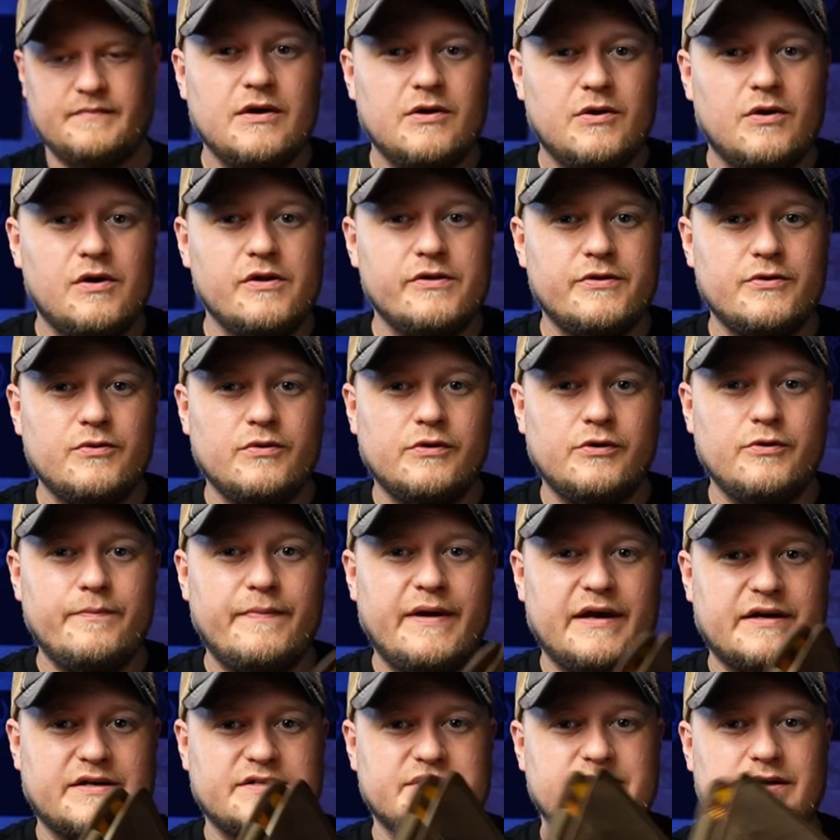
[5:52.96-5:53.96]
Although on the
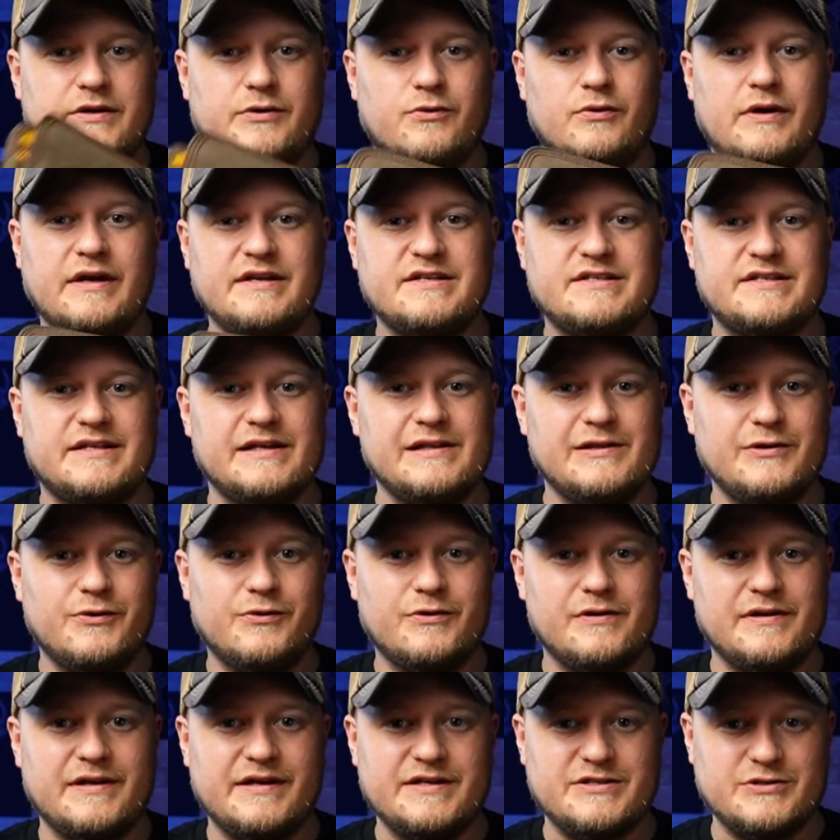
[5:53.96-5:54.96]
backside you can still
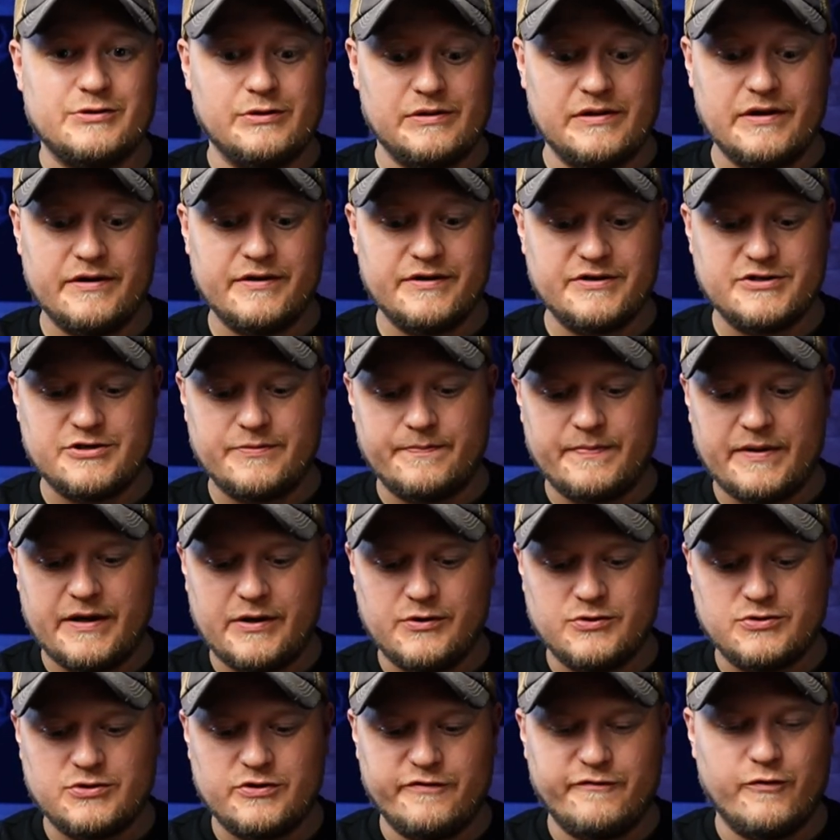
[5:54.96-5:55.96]
utilize the large
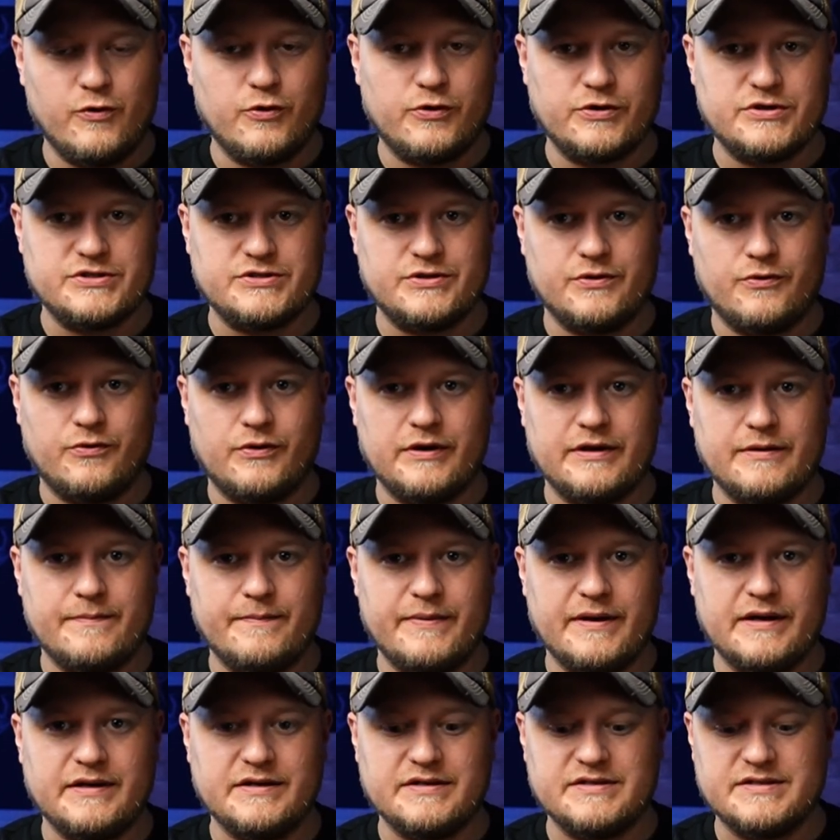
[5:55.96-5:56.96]
pouch for storing
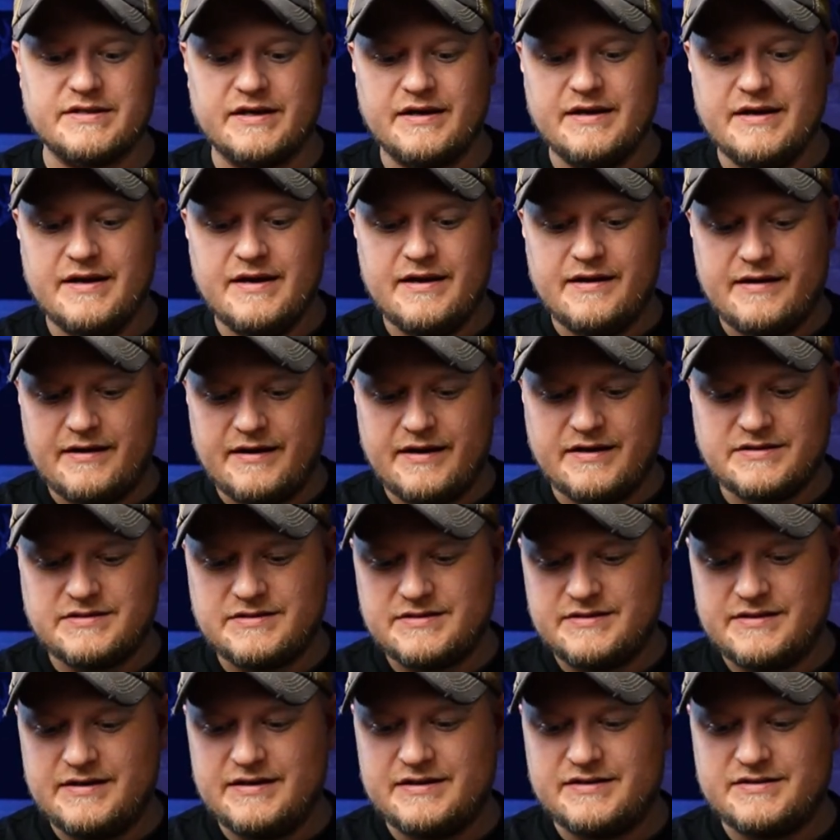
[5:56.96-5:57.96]
pens.
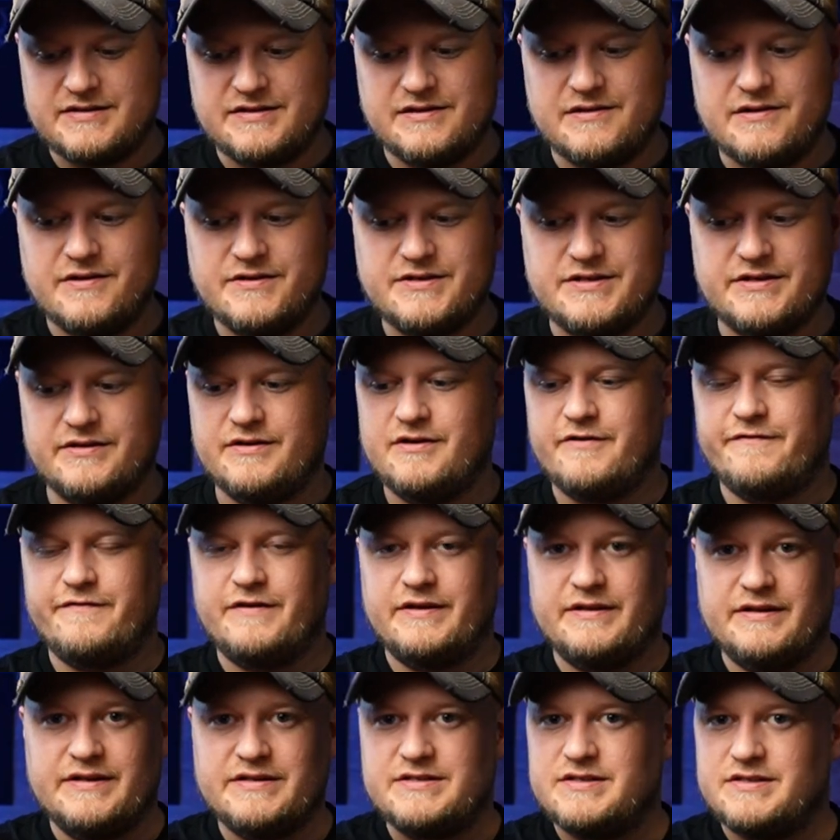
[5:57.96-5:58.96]
As it's large enough
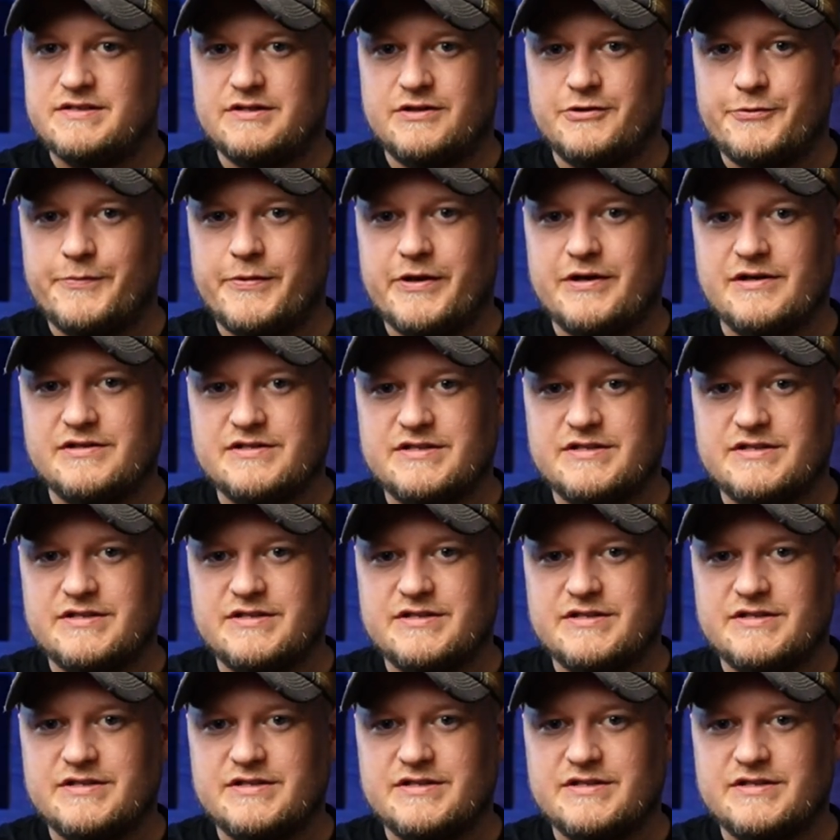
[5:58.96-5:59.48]
and this is a typical